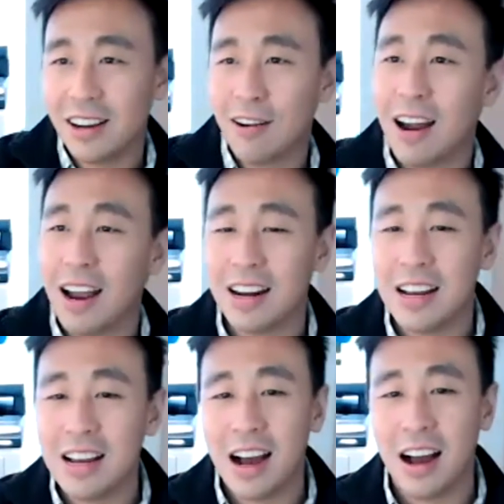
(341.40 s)
right?
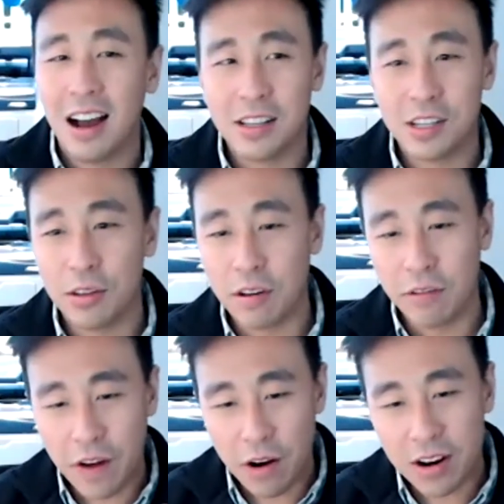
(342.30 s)
And so there are
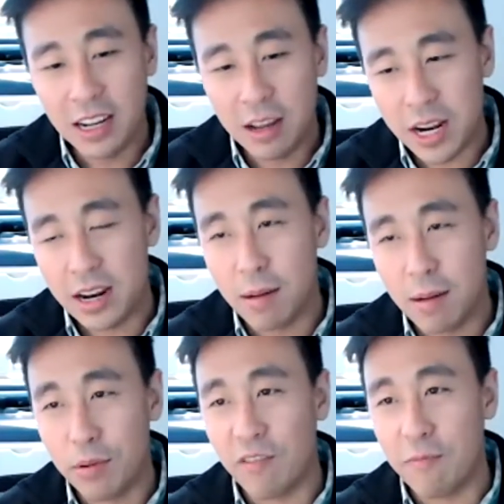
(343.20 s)
very limited
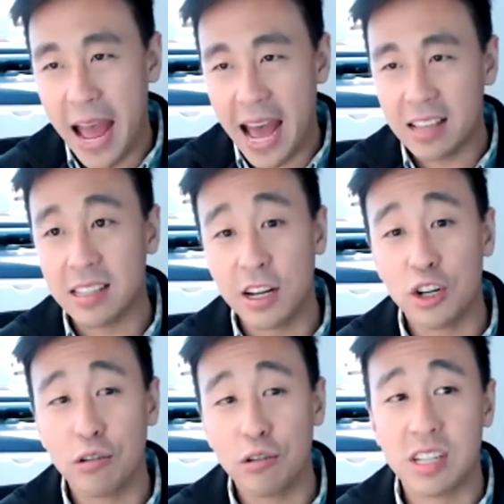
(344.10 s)
number of paths that they
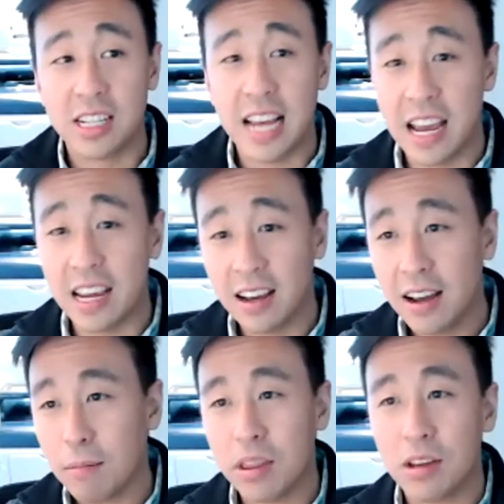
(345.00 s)
choose to take,
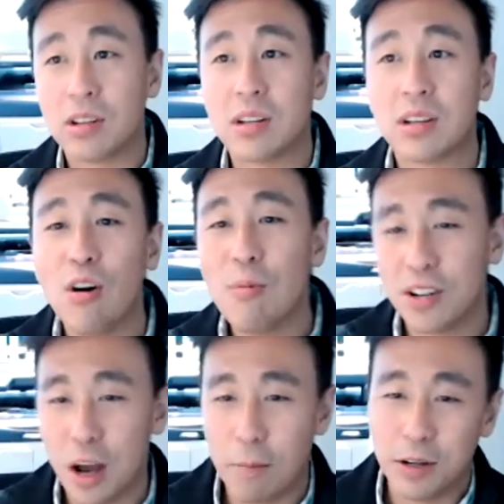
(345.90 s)
but there's so
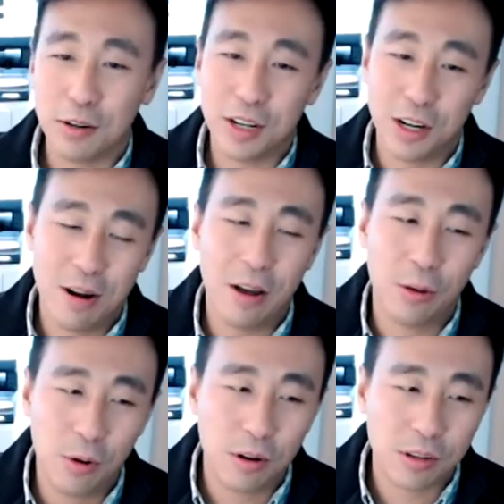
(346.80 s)
much opportunity around the
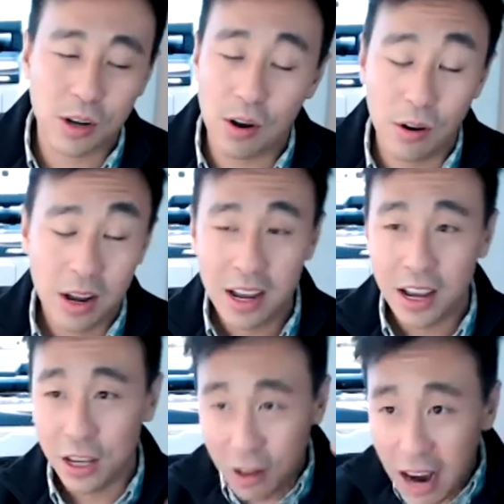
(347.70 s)
world. So
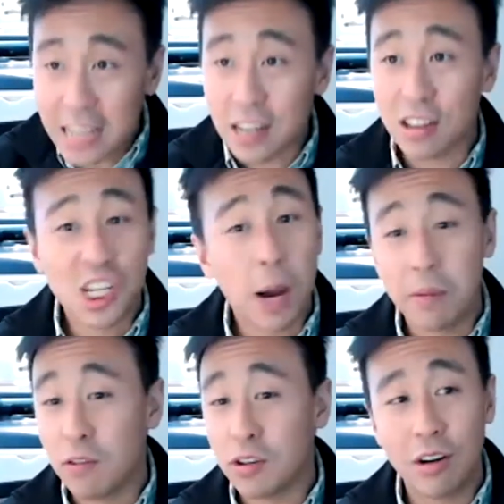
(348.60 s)
you guys are the top
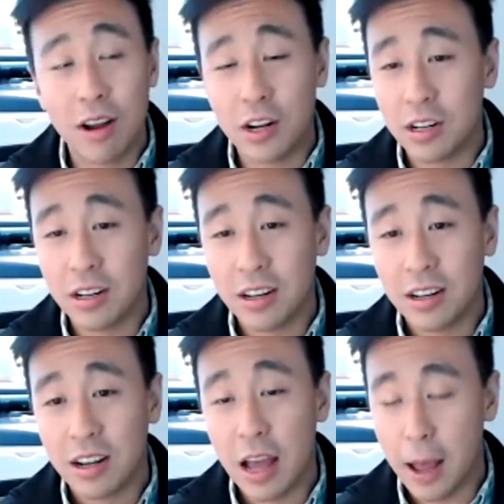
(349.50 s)
of your generation.
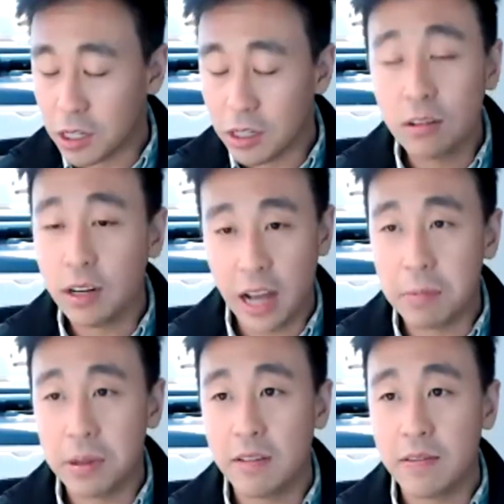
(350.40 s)
Absolutely, I
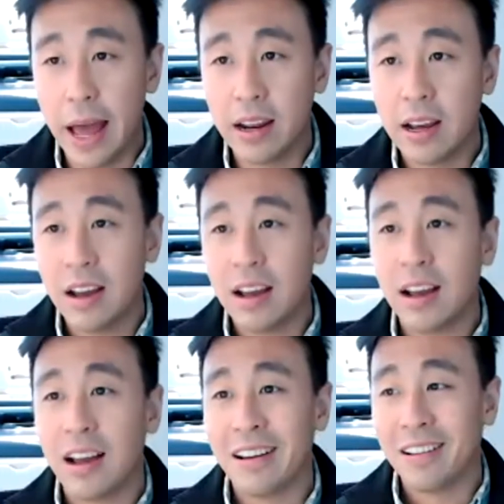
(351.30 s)
believe that.
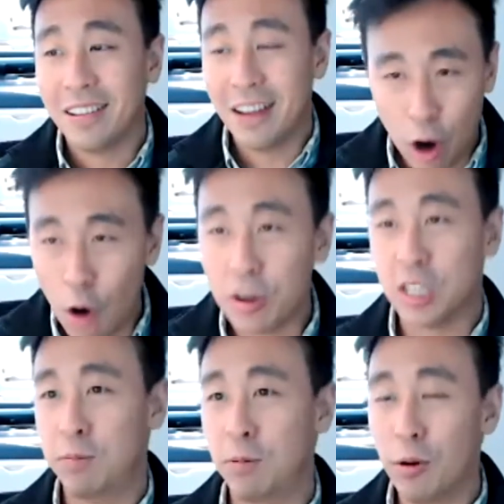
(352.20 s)
Now go
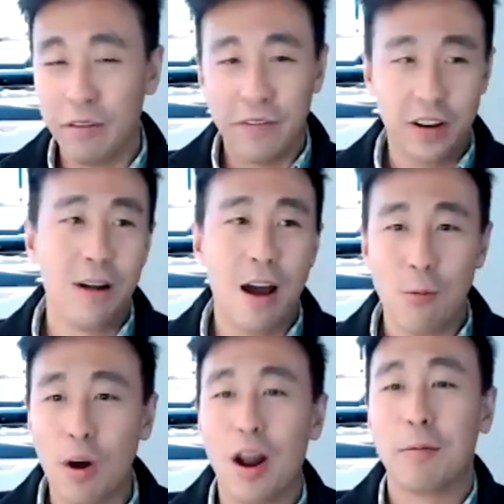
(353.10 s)
explore and figure
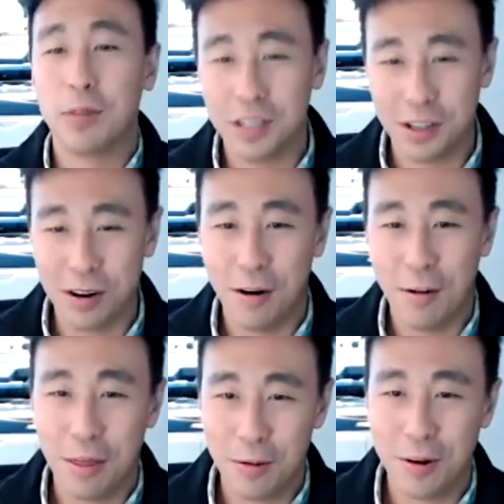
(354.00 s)
out what options there are
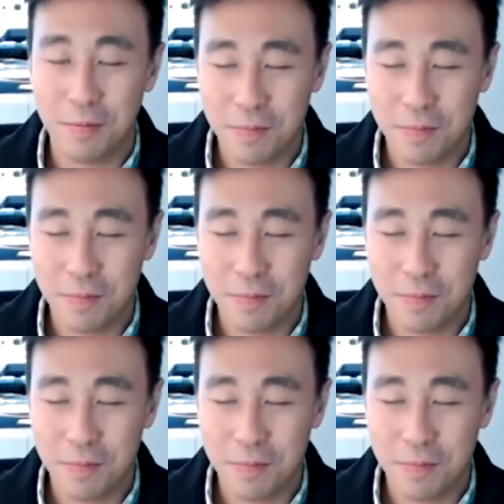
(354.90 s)
around the world.